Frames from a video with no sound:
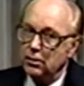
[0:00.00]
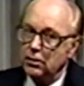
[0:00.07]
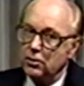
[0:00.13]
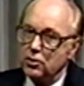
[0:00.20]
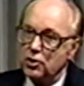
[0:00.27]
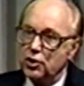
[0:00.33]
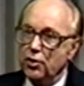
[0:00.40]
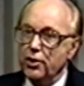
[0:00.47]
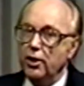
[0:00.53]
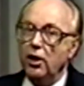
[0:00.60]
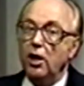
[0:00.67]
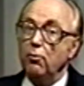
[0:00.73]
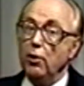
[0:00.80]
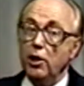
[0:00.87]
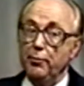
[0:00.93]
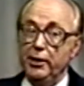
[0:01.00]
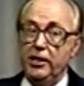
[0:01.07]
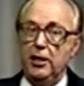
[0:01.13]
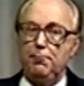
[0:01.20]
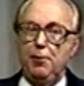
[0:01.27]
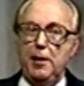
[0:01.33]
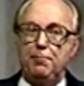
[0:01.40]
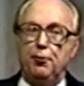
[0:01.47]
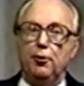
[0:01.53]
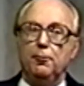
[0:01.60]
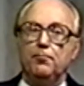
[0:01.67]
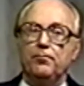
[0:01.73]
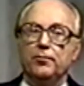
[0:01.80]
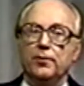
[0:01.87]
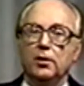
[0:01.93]
So there are well-meaning people
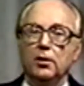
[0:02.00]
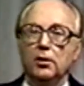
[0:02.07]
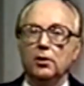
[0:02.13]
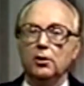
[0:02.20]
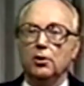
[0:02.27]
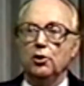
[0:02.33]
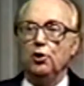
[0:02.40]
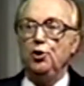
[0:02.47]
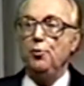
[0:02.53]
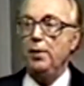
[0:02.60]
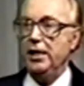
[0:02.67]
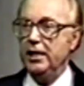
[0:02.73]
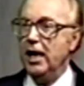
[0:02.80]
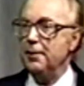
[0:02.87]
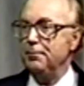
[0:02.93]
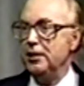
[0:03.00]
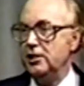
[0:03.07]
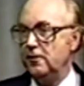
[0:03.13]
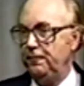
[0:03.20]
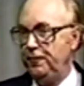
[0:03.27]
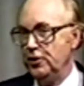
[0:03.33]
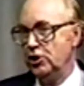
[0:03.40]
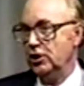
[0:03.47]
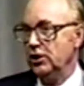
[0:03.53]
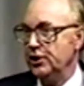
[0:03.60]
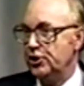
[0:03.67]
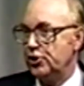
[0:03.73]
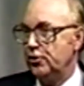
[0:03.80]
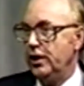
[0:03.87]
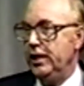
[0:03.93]
who may not be sufficiently
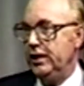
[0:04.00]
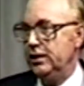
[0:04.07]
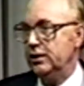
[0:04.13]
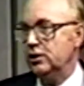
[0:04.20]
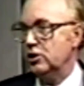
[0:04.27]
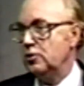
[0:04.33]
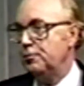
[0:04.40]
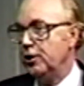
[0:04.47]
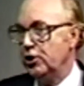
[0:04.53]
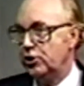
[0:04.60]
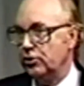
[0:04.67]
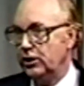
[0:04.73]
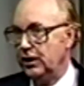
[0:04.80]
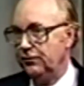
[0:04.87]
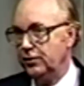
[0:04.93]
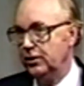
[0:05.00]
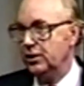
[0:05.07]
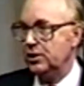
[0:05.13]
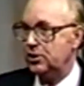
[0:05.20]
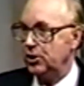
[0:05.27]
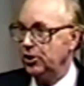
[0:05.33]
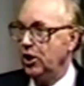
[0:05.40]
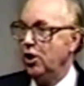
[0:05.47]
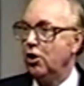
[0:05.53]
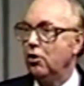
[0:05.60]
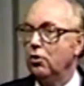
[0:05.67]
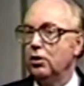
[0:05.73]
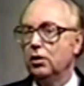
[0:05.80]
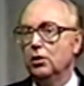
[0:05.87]
trained in spiritual giftedness to know